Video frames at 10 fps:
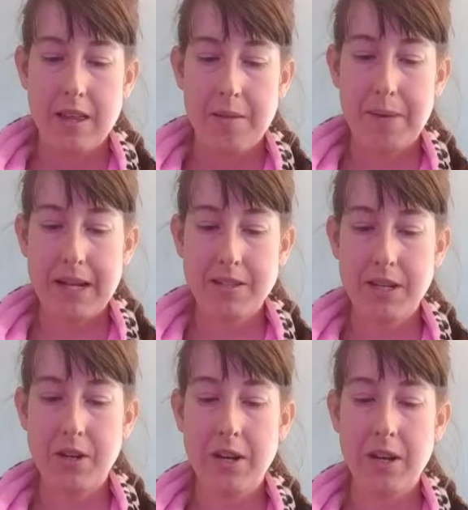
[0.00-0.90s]

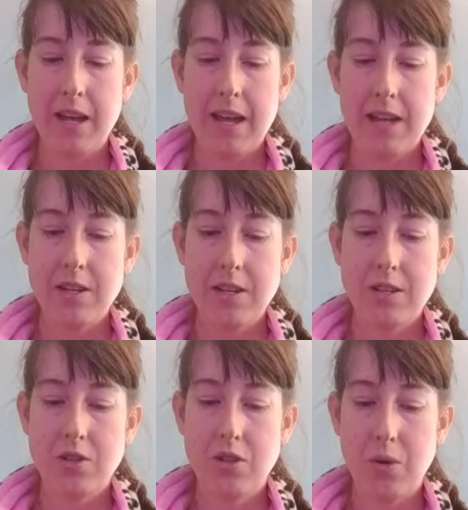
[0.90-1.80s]
bacteria
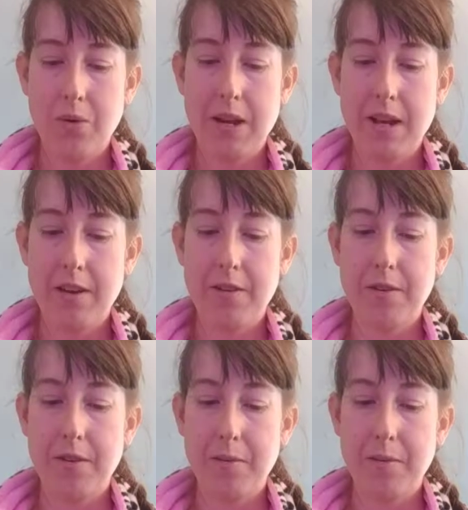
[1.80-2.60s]
have